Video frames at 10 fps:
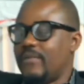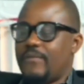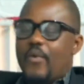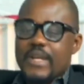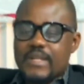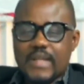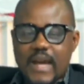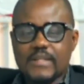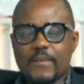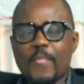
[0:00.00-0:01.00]
For
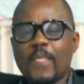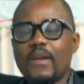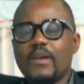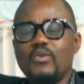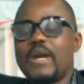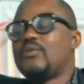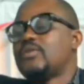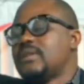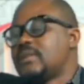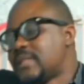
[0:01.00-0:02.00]
instance, you cannot
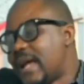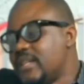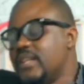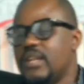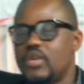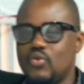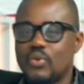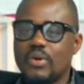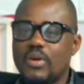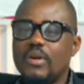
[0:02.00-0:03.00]
stand in a queue
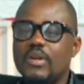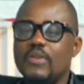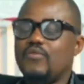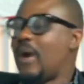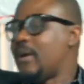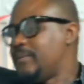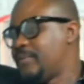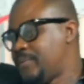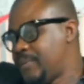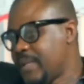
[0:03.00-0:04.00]
if you are a
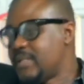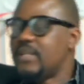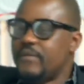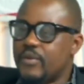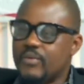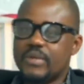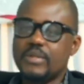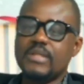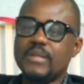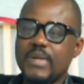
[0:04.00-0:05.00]
person living with
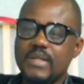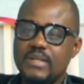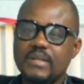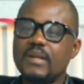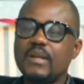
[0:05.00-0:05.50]
disability.